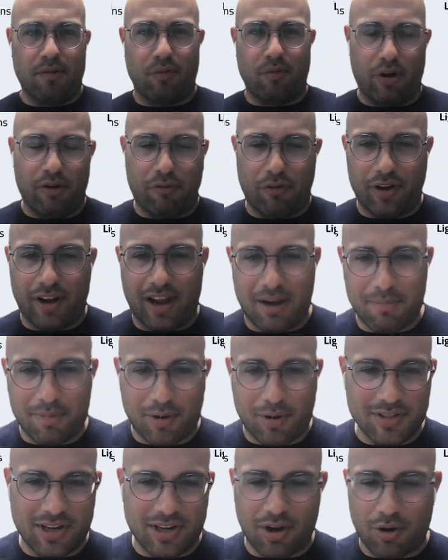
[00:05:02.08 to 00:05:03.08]
before I forget,
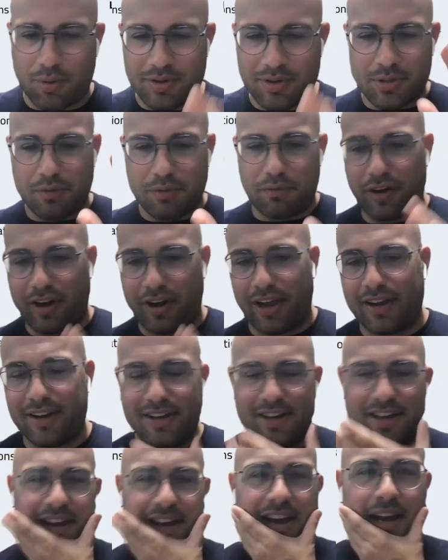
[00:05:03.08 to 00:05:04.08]
because I always do
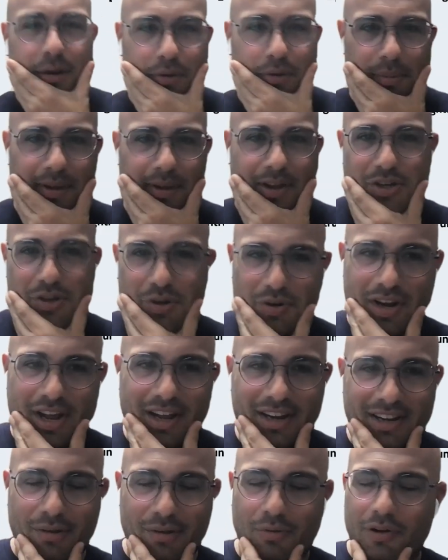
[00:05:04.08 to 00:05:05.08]
forget. And I want to make sure
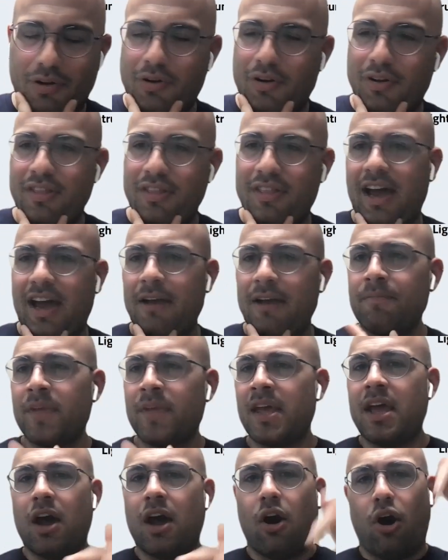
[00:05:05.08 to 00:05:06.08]
that we're good on that.
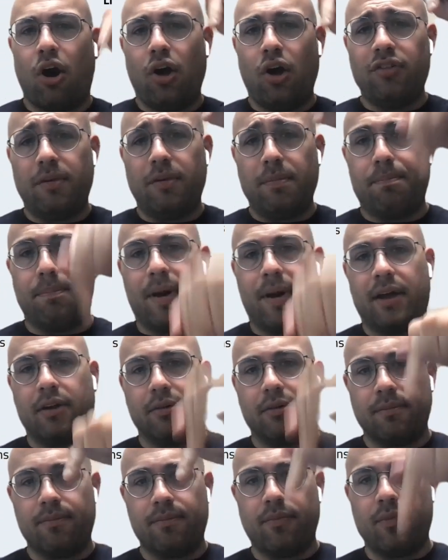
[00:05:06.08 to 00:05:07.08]
On the
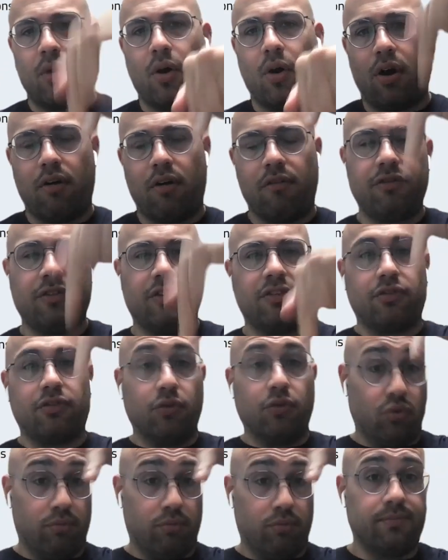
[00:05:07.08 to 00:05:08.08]
bottom of the
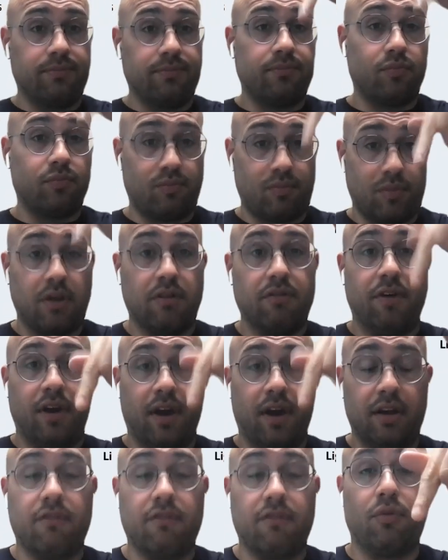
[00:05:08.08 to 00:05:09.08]
Zoom
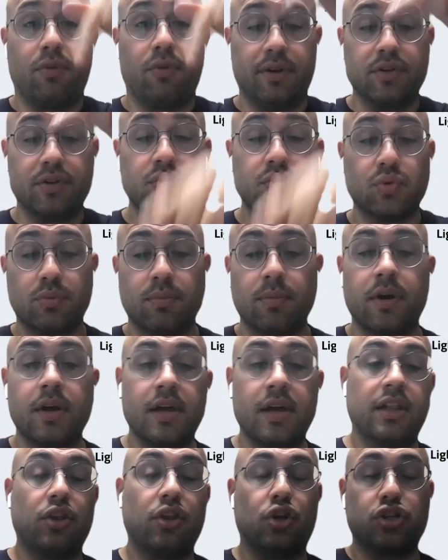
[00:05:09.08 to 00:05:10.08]
invite, if you're in the Zoom,
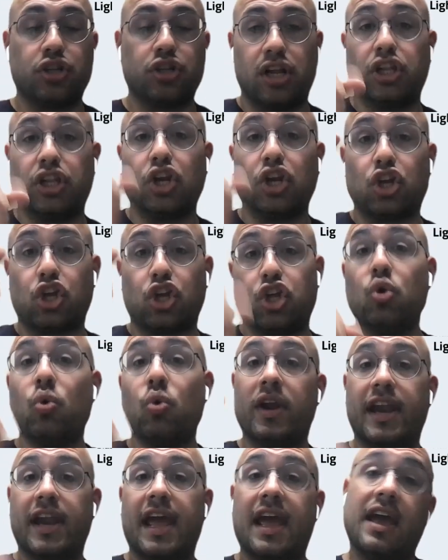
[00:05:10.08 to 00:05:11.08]
there's a little
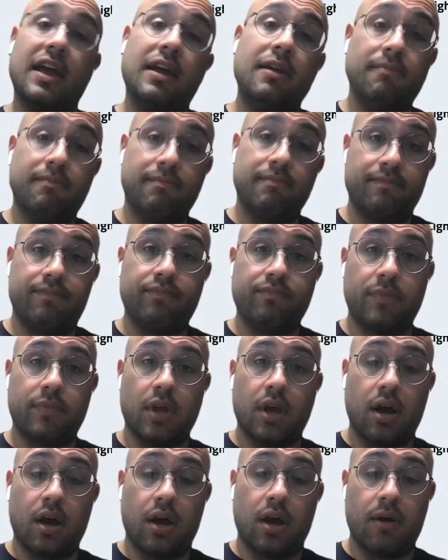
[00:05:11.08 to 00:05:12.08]
Q&A
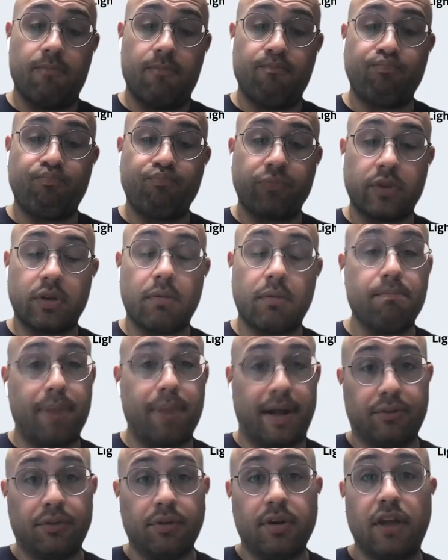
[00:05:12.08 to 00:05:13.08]

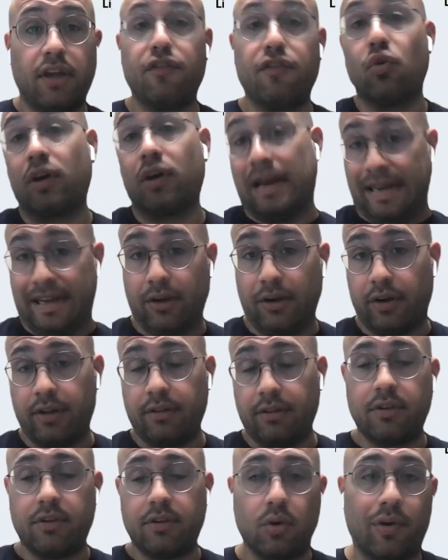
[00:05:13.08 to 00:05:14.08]
button. If you click
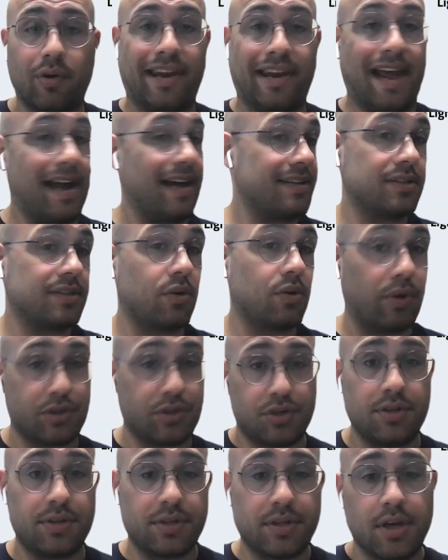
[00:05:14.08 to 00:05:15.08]
on it, you can ask
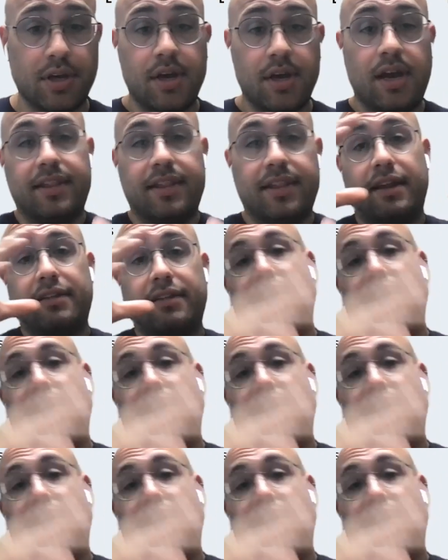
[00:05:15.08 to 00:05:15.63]
questions. And